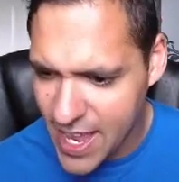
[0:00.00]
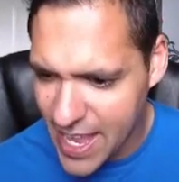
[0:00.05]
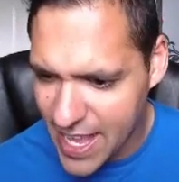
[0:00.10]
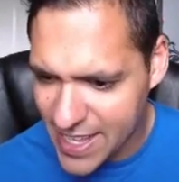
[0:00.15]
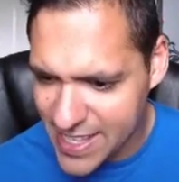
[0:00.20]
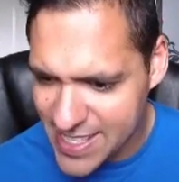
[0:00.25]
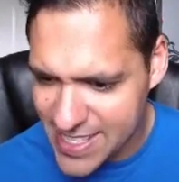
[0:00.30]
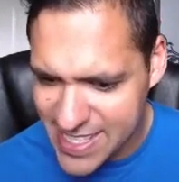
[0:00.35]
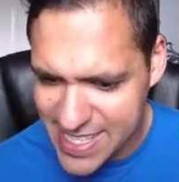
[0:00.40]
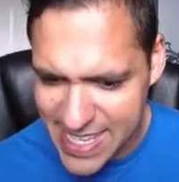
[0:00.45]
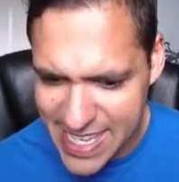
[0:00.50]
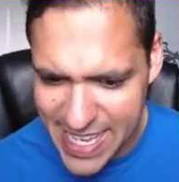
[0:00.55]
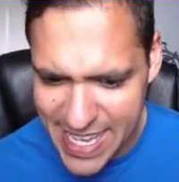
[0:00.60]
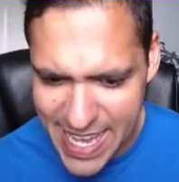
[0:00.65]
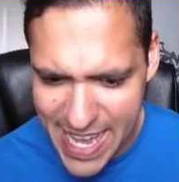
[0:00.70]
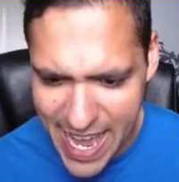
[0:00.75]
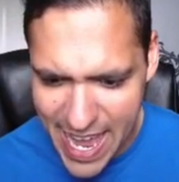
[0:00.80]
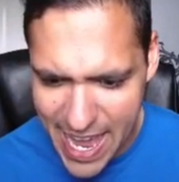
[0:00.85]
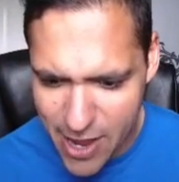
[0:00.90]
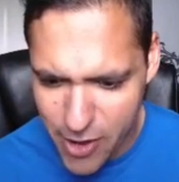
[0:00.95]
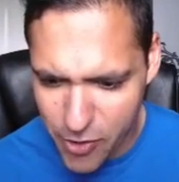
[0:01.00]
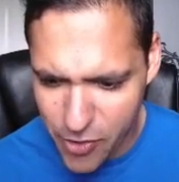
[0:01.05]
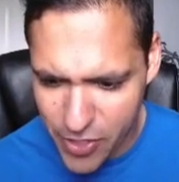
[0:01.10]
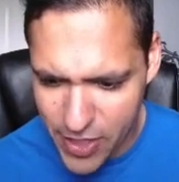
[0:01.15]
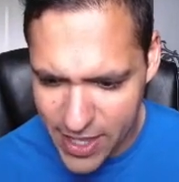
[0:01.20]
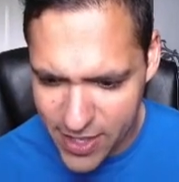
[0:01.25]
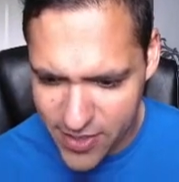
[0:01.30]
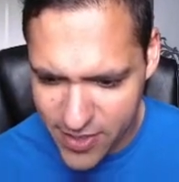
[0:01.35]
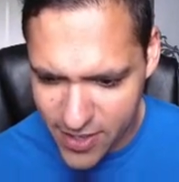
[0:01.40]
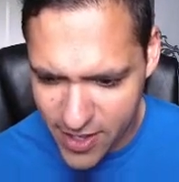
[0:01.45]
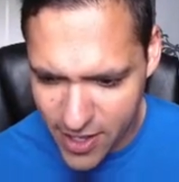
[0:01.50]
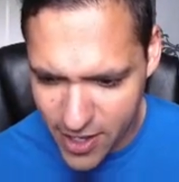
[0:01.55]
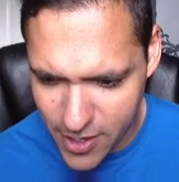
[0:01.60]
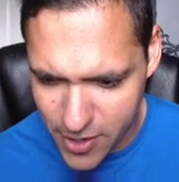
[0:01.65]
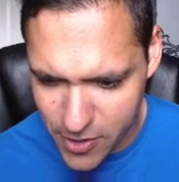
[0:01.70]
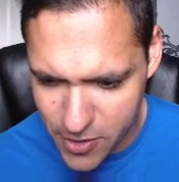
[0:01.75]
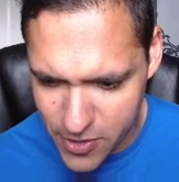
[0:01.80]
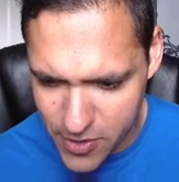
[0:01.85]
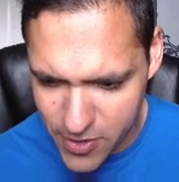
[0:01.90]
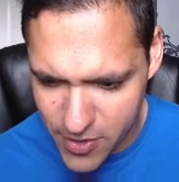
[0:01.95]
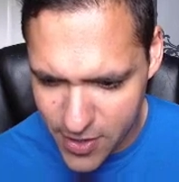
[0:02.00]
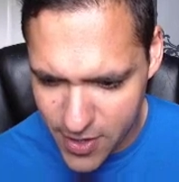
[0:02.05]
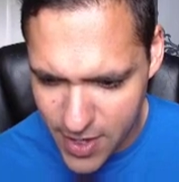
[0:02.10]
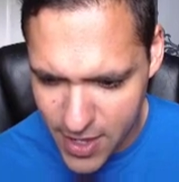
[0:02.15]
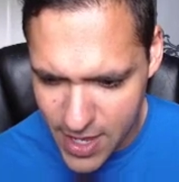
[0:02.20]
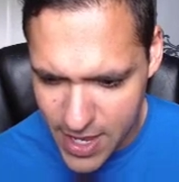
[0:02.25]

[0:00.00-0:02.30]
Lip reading: and see how this goes.